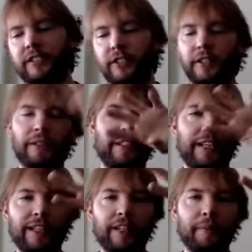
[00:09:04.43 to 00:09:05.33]
So you take
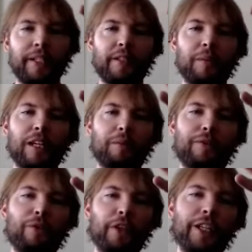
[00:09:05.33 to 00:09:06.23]
a little bit of the block
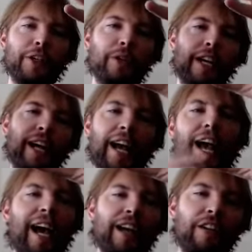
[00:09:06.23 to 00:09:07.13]
before you,
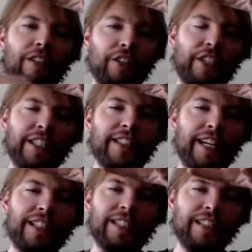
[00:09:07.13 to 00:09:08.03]
add all the
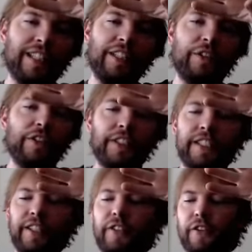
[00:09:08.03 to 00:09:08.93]
transactions that you
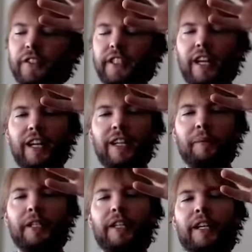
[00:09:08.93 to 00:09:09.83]
received over
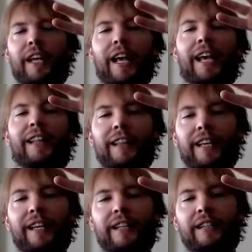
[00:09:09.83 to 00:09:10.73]
time, and
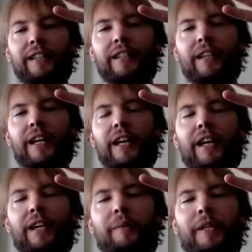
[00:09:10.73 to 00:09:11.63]
then
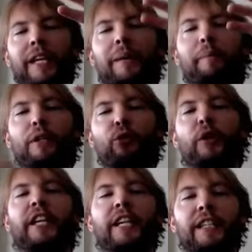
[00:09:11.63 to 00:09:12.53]
in
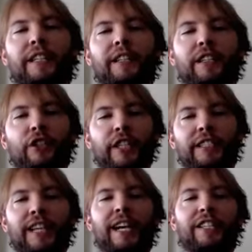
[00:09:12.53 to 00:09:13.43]
between
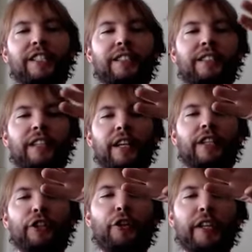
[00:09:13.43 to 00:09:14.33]
transactions,
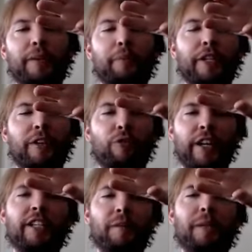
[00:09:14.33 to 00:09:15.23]
you get to put in
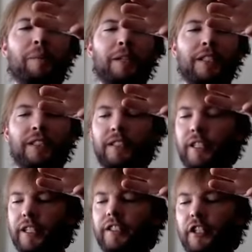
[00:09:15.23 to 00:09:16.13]
random numbers.
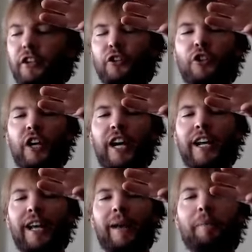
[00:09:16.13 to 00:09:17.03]
So you try
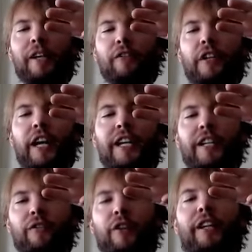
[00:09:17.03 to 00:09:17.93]
a big variety
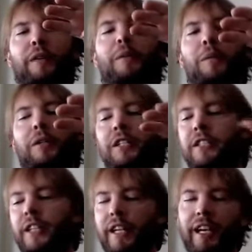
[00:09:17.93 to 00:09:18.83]
of random
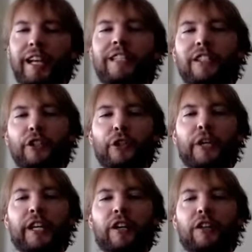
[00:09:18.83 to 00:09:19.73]
numbers until you
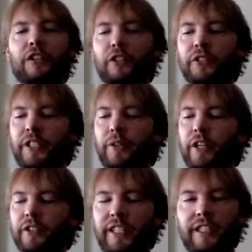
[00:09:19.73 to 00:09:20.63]
get all those
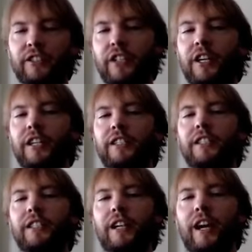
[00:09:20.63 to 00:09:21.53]
zeros at the start
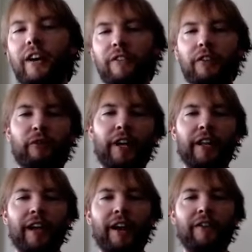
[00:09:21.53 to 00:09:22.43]
of
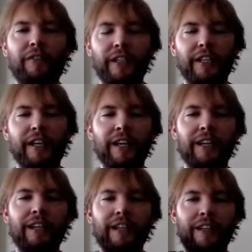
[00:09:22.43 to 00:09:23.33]
the
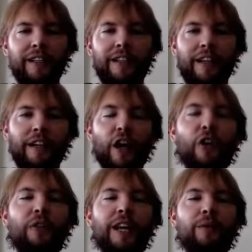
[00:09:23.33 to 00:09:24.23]

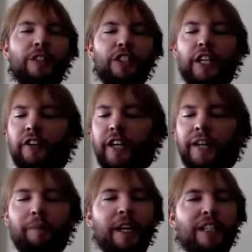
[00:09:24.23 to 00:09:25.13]
code that was
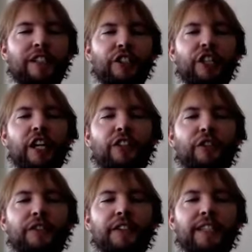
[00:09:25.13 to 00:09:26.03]
generated by
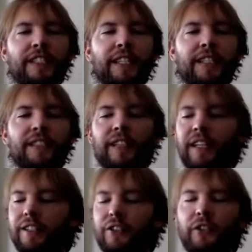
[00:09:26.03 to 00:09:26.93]
SHA-256.
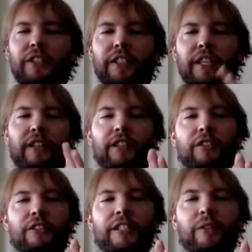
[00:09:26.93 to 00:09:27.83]
And as soon as you get all
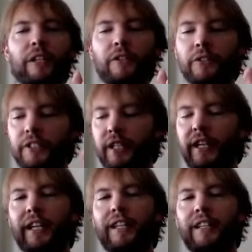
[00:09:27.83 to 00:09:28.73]
those zeros,
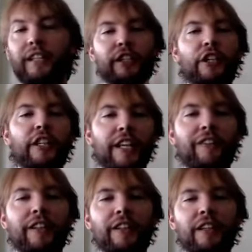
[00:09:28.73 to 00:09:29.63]
then you're
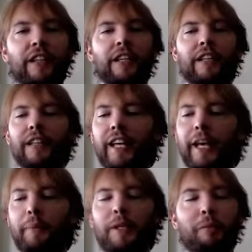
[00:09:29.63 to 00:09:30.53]
given the
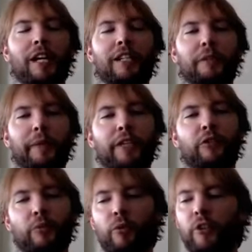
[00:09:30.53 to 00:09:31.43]
empty block space
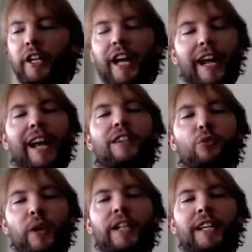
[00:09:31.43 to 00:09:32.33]
reward as
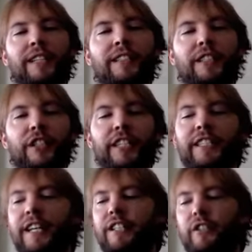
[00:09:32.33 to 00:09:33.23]
well as the
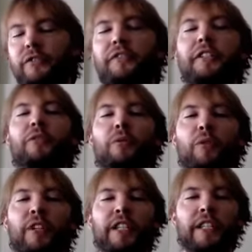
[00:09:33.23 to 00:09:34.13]
transactional fee
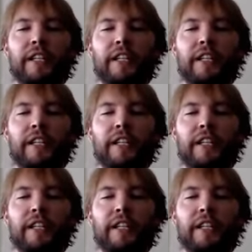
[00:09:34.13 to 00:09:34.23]
reward.